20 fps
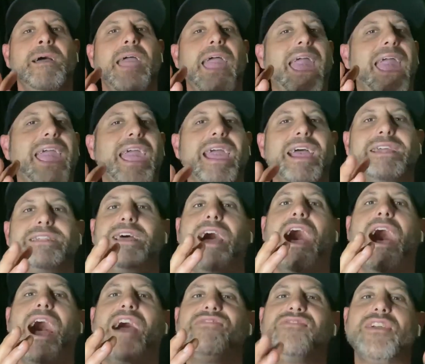And
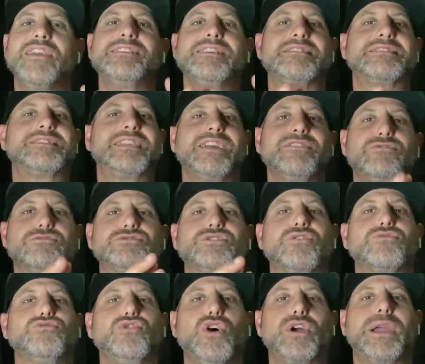I think the Steelers are
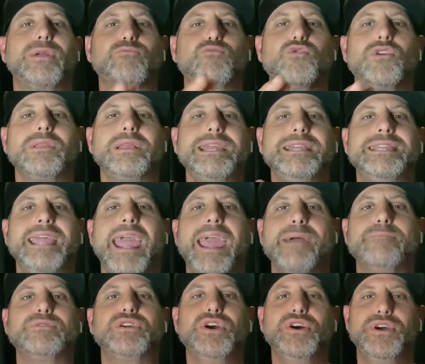looking really
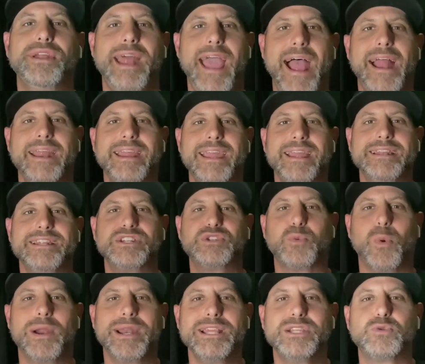damn good heading into
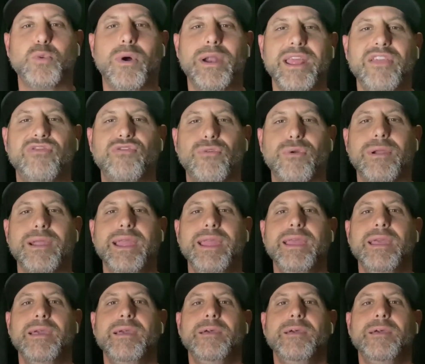2023.